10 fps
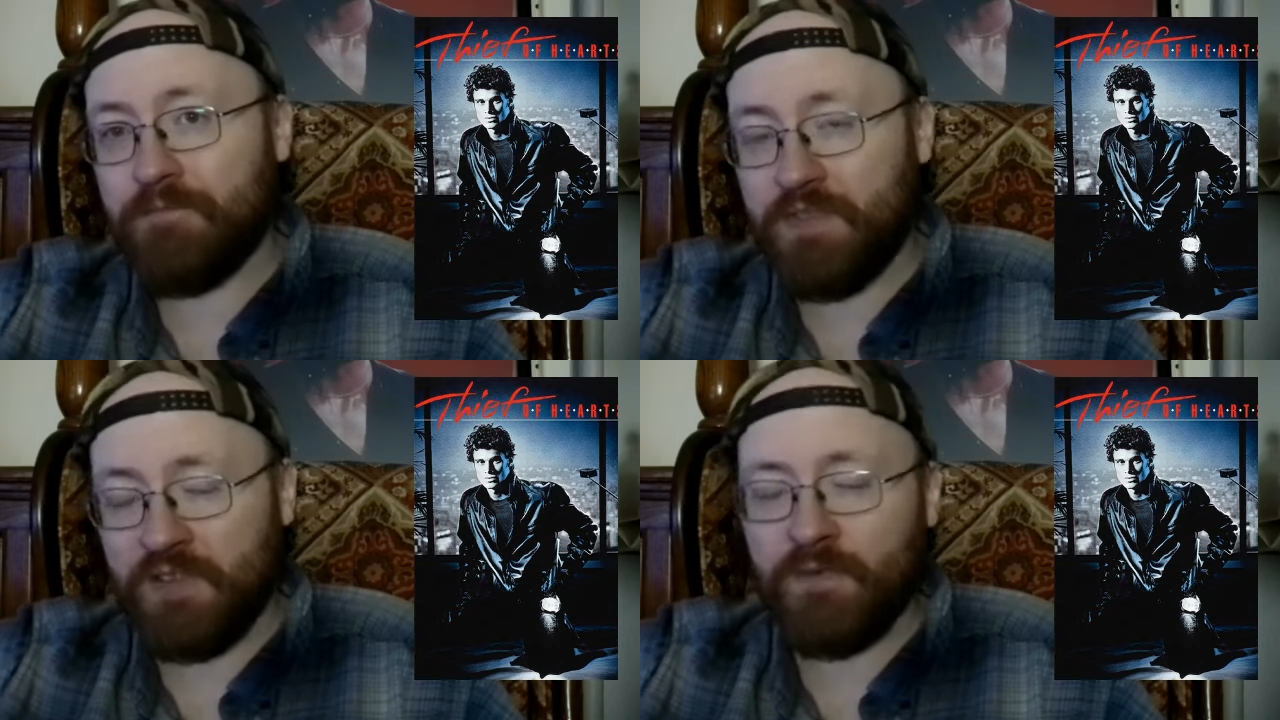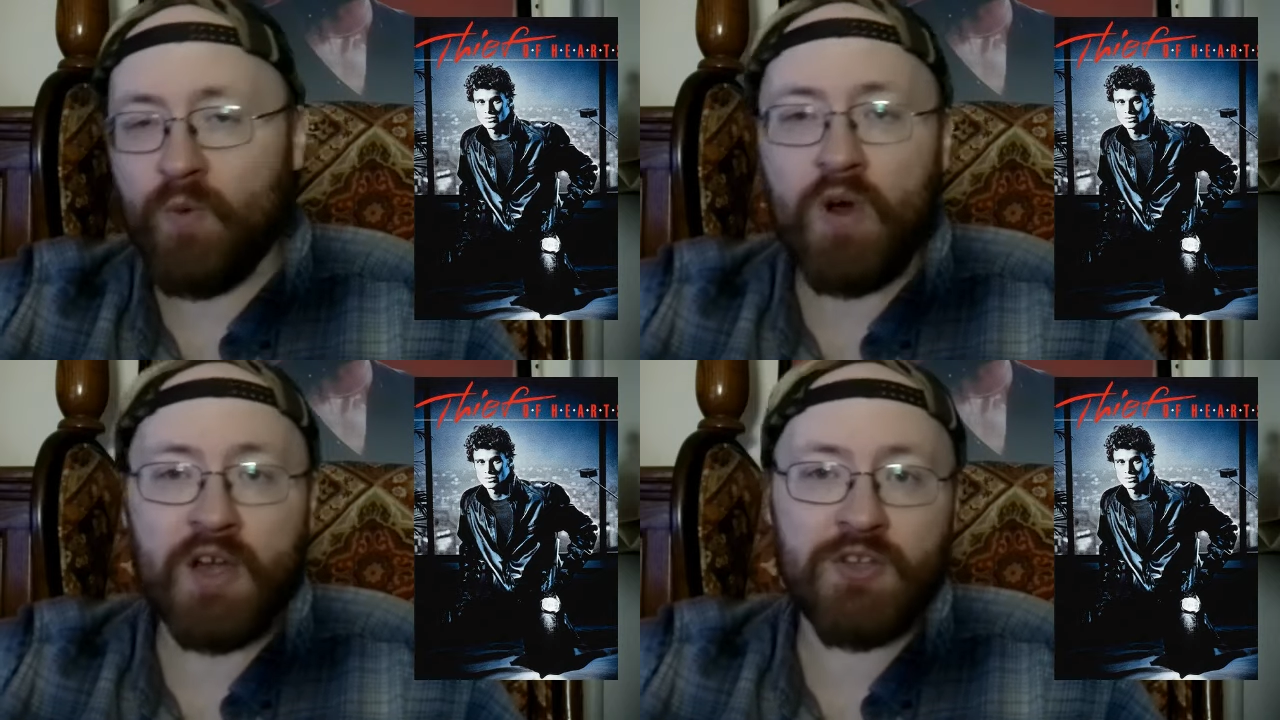Thanks for
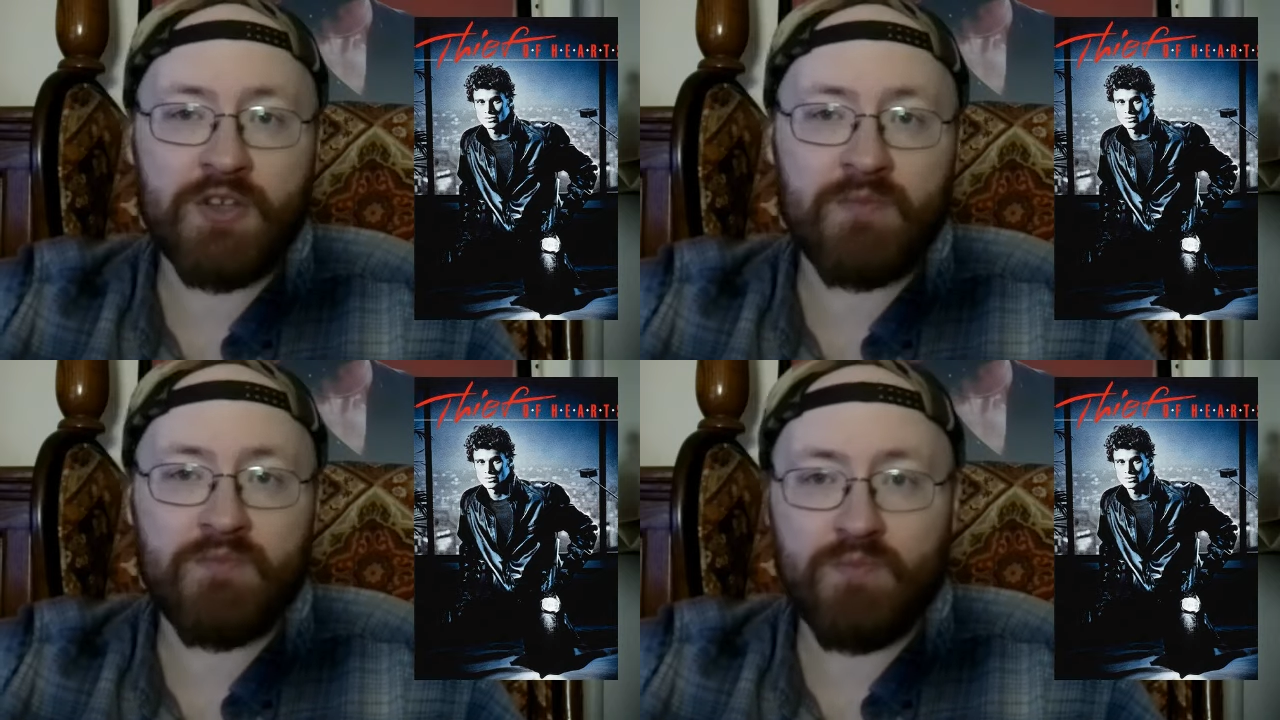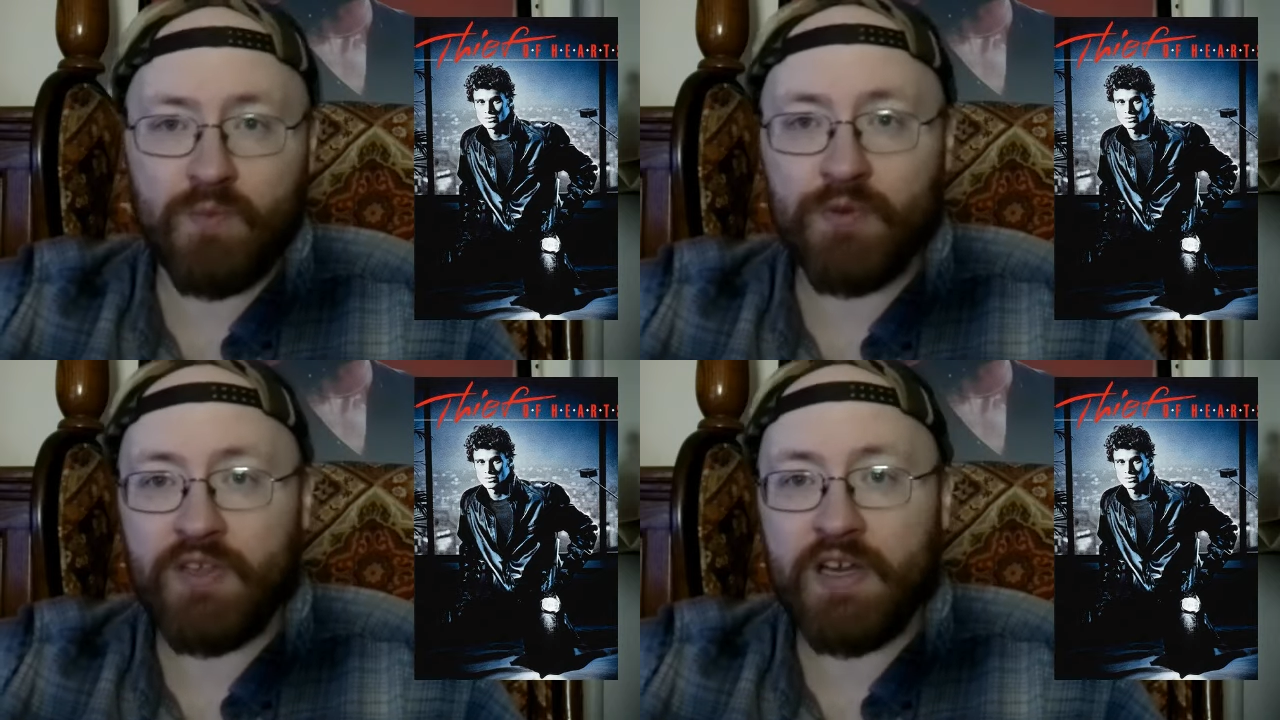watching.
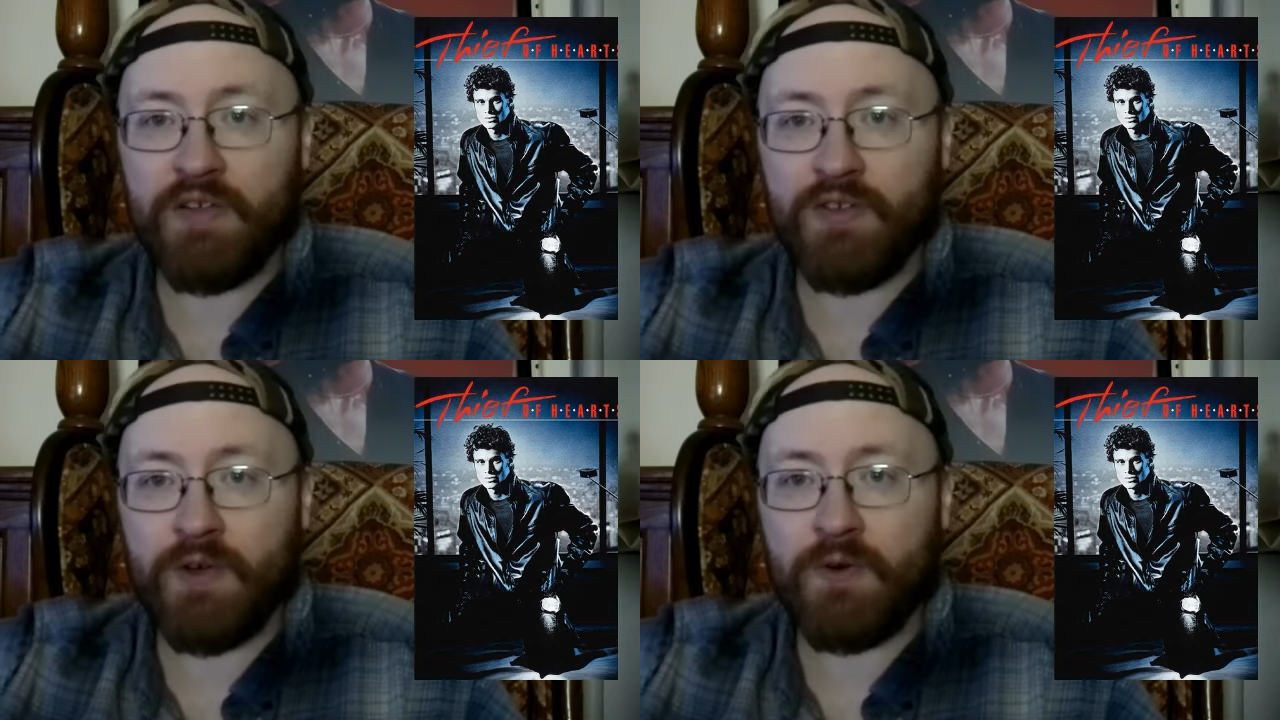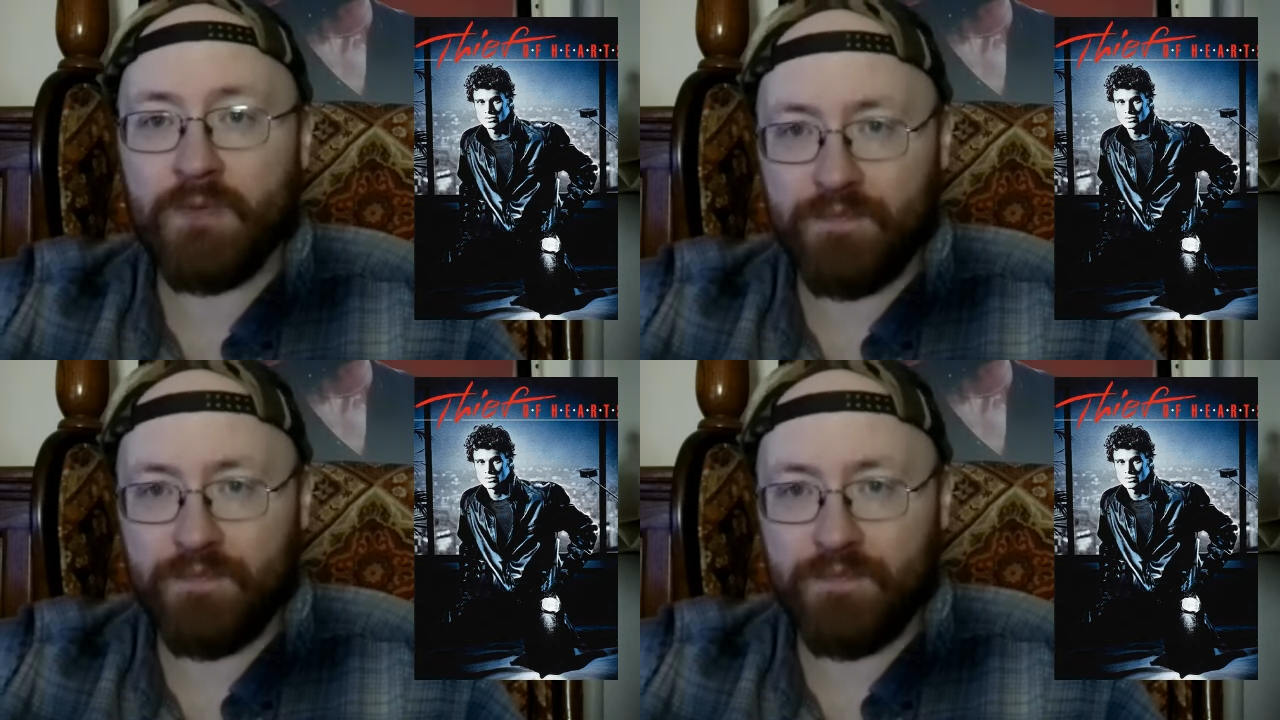We'll see you guys later.